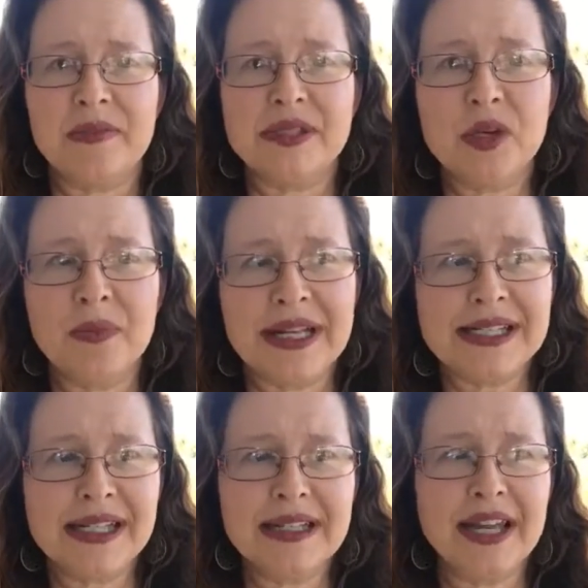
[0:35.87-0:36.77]
So
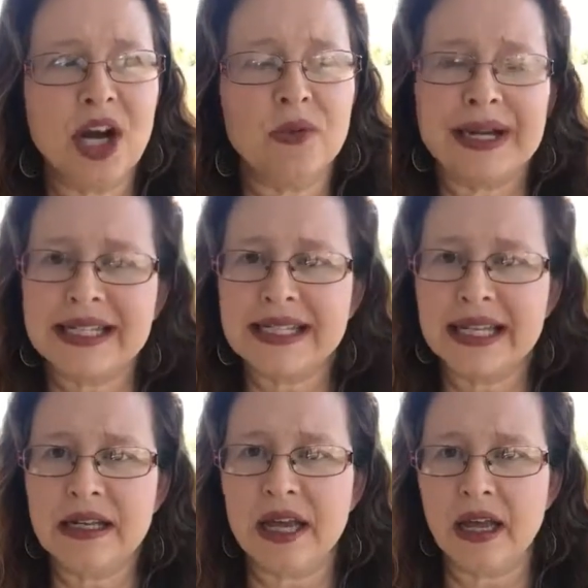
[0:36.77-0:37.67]
basically, our
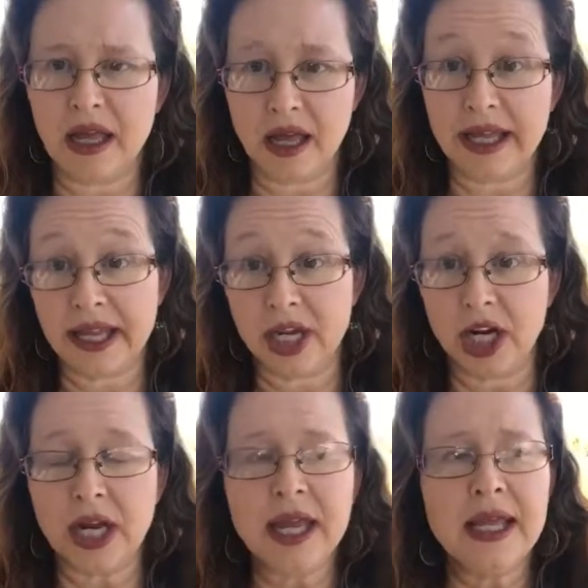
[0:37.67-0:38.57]
reasoning
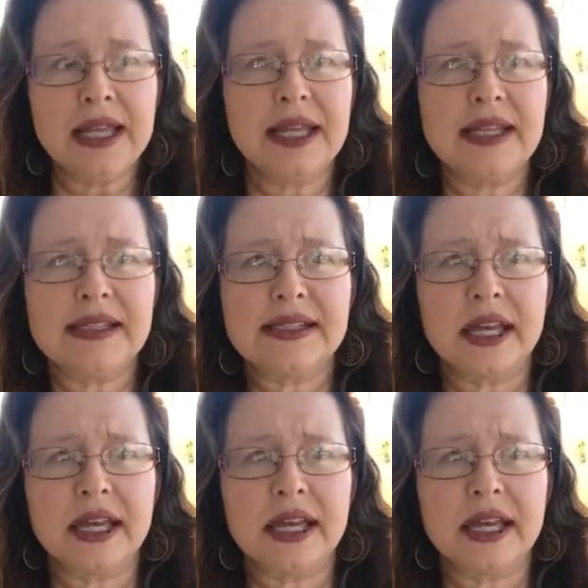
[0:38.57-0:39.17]
here is